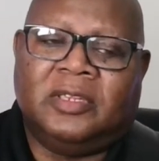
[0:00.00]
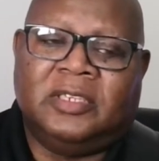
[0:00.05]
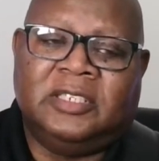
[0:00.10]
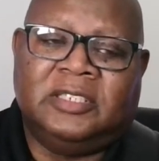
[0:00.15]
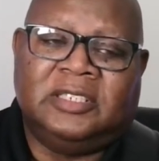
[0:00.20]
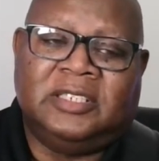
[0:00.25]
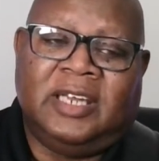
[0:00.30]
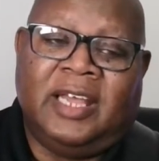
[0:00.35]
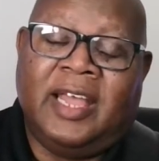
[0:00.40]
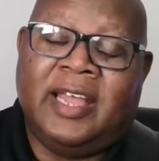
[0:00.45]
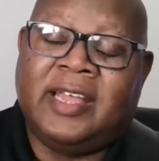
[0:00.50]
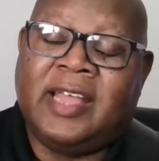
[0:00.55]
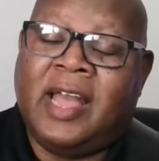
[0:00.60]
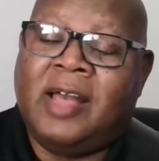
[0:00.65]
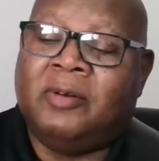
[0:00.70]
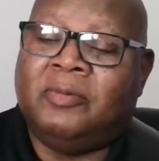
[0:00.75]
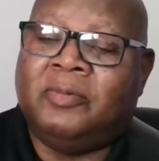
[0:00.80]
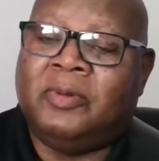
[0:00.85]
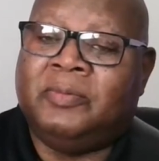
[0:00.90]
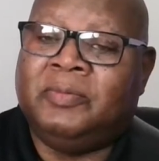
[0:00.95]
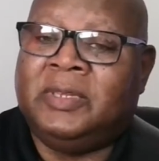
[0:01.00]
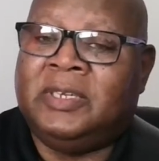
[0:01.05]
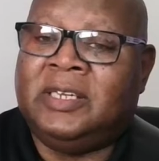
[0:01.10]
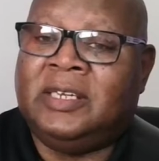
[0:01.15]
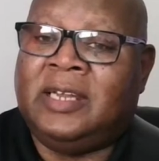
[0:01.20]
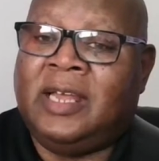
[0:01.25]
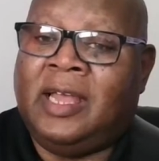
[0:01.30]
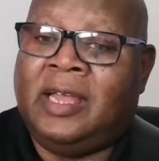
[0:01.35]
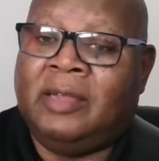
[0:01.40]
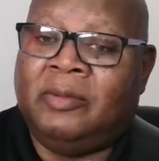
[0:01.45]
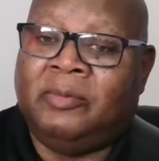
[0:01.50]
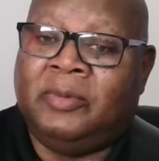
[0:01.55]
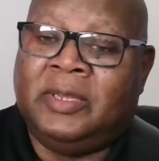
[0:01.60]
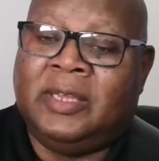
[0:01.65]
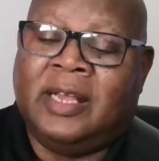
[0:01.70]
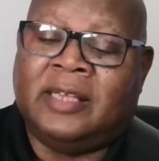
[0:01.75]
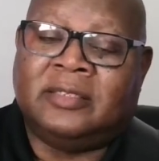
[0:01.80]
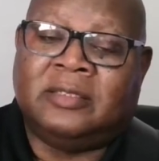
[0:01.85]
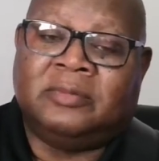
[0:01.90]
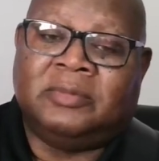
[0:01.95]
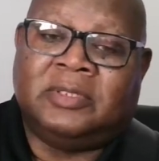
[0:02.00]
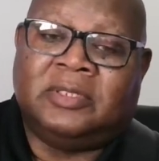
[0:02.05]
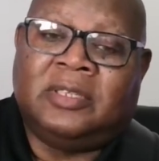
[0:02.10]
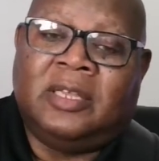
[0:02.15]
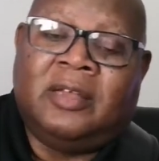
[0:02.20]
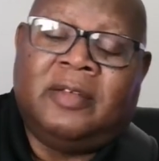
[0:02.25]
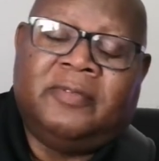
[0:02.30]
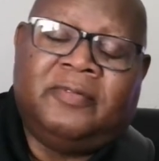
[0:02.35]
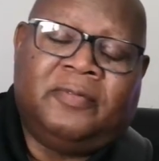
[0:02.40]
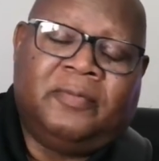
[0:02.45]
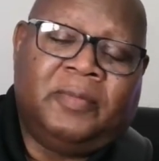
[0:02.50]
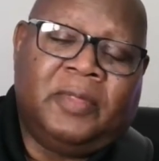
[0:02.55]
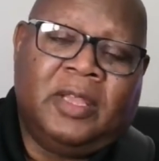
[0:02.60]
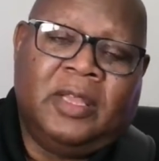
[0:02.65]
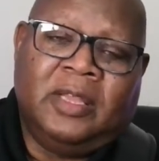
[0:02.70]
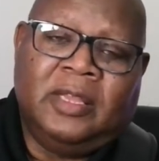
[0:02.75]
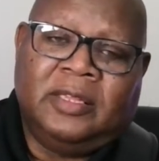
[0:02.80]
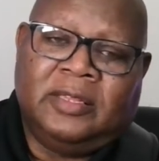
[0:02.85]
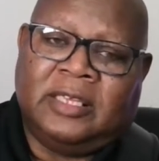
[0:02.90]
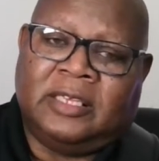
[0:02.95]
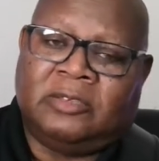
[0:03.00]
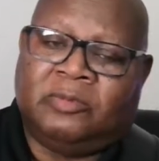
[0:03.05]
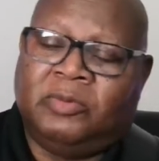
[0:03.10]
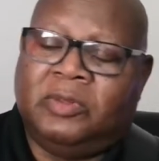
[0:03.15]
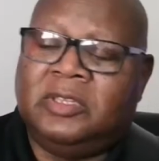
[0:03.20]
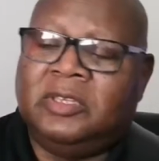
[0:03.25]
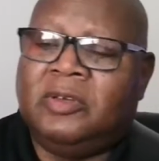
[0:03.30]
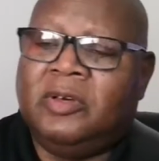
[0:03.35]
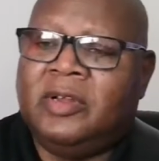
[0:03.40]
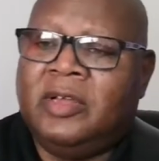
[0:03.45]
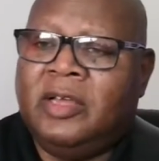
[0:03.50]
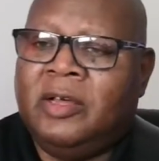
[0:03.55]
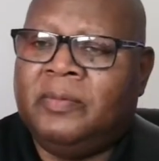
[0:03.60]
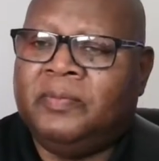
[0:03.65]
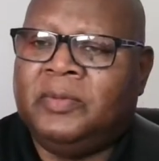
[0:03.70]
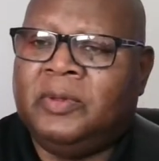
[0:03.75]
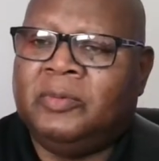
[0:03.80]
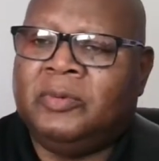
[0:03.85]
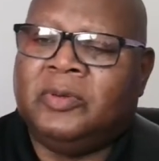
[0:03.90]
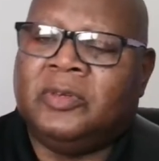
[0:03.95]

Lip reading: Listen, hang out with me today. We got some stuff that's really going to help you.